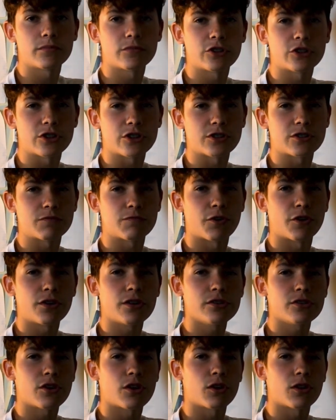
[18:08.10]
just
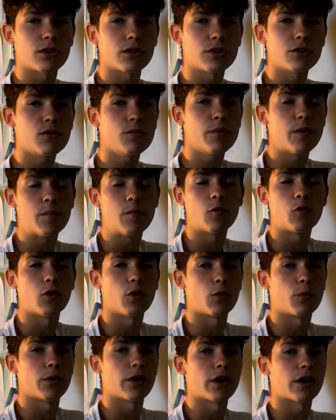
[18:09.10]
focus on a little bit more
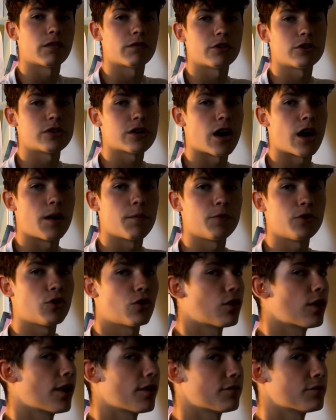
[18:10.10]
aware every time. You
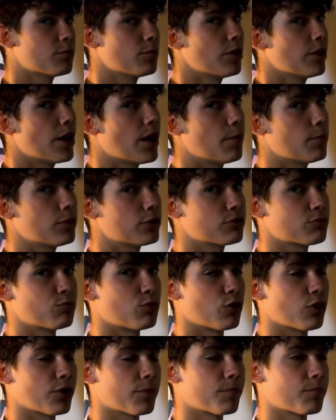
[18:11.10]
don't have to be that much
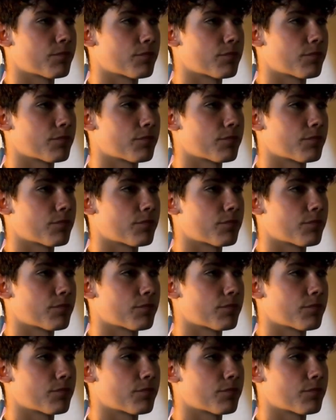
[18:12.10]
more.